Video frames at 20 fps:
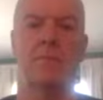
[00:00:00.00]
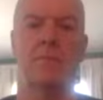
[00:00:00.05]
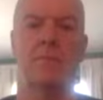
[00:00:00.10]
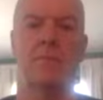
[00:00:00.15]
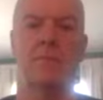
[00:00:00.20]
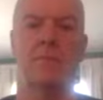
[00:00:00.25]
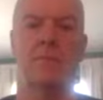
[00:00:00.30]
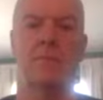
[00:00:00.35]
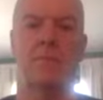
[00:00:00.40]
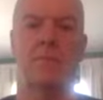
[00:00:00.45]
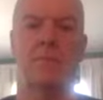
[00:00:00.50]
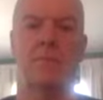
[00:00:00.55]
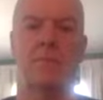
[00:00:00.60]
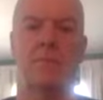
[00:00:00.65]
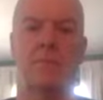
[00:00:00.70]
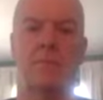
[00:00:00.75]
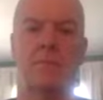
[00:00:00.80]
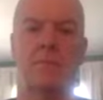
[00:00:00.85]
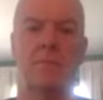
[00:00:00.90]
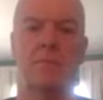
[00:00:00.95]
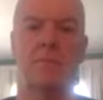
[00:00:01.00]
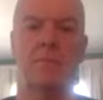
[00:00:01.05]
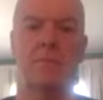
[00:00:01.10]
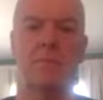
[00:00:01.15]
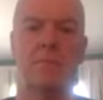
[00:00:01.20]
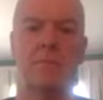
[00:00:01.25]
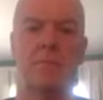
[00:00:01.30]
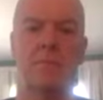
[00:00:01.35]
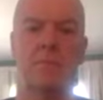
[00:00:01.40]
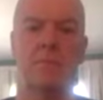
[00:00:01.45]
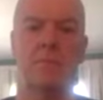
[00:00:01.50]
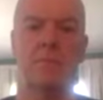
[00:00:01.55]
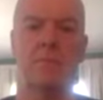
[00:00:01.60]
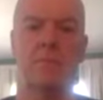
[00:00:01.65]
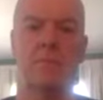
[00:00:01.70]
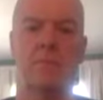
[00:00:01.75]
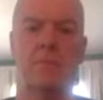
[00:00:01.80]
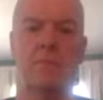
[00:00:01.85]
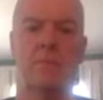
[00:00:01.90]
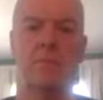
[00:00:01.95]

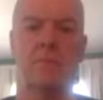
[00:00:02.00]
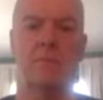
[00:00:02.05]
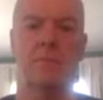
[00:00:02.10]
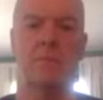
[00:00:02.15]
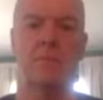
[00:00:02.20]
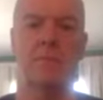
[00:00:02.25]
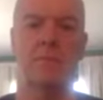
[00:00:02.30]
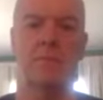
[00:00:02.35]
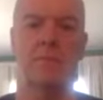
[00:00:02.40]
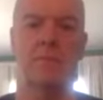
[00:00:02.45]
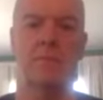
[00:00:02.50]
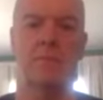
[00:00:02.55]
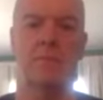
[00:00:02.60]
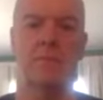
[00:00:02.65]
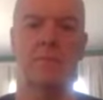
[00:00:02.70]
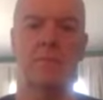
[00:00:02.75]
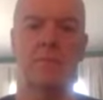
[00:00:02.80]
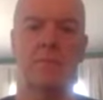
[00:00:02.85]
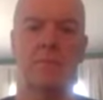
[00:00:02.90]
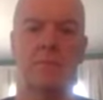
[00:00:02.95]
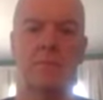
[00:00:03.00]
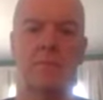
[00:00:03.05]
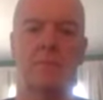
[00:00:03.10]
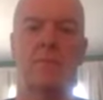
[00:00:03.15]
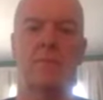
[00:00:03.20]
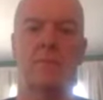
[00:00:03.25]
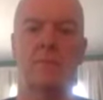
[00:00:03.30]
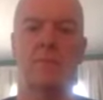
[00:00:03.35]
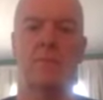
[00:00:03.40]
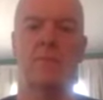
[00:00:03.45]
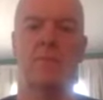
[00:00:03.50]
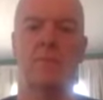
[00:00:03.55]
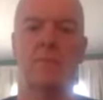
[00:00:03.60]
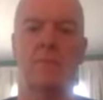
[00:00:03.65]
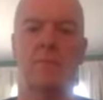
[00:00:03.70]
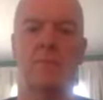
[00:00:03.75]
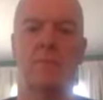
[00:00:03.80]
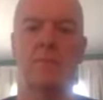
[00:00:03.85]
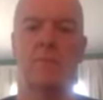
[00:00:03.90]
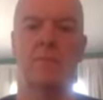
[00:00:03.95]

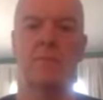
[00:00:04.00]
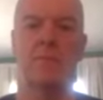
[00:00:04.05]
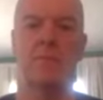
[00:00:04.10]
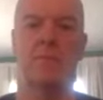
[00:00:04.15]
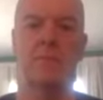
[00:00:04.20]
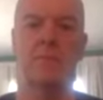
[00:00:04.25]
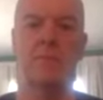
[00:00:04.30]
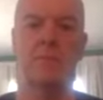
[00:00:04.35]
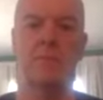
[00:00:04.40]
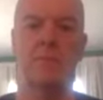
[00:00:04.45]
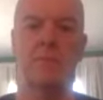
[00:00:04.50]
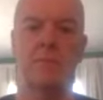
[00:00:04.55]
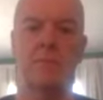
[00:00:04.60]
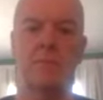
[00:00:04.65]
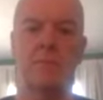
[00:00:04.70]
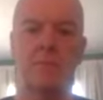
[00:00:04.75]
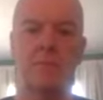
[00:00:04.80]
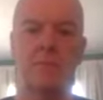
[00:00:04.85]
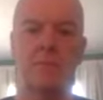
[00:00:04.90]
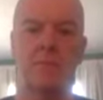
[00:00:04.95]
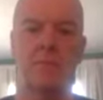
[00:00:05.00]
[no speech]